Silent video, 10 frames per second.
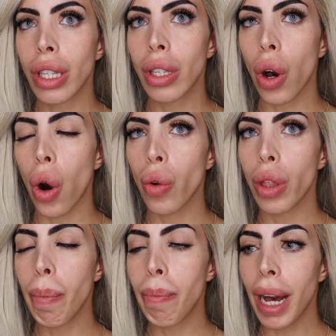So
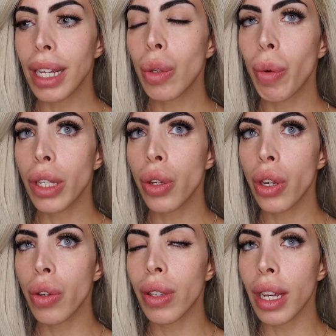the best way to
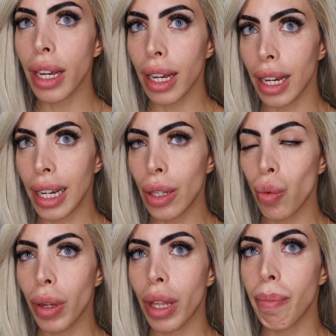use it is
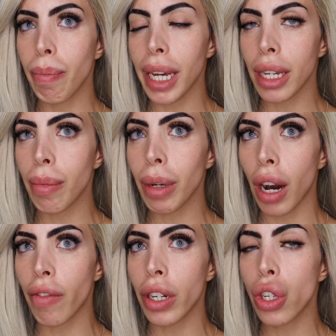with a medium
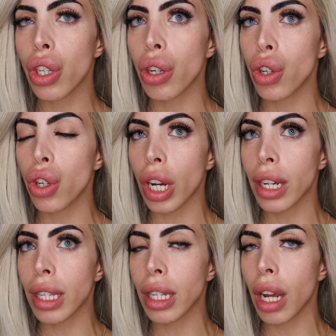coverage, so
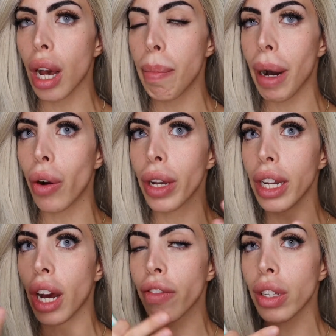just about
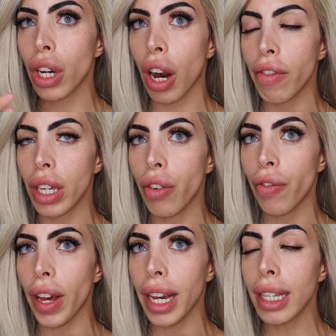enough to cover your
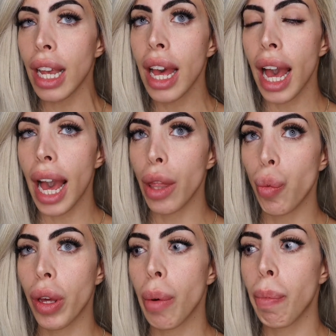face, and
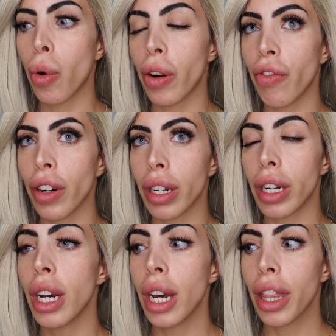with a pore
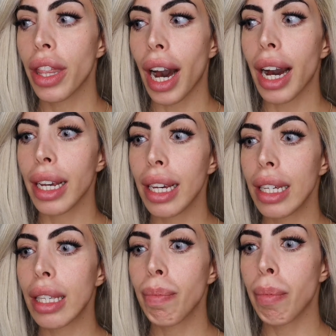filler. That
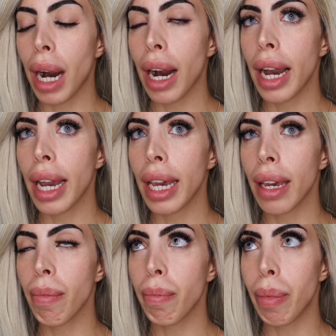is
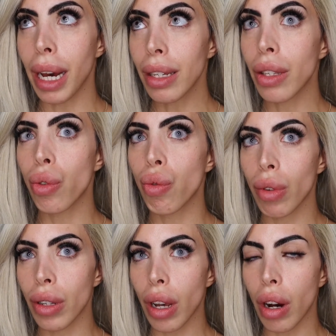my best
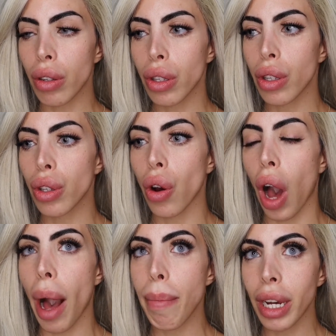results. So
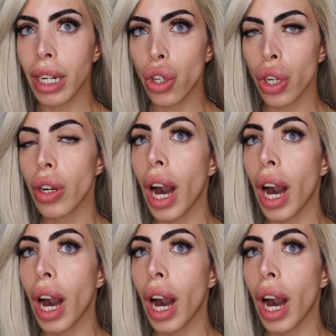I'm going to show you